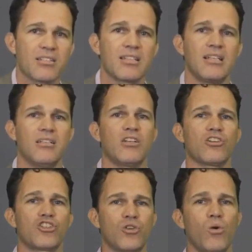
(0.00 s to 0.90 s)
into your
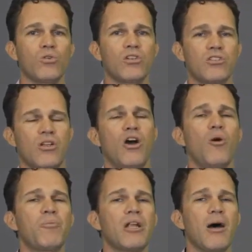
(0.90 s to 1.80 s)
shoulders,
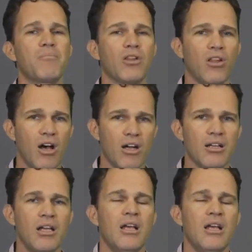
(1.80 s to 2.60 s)
open up the lung.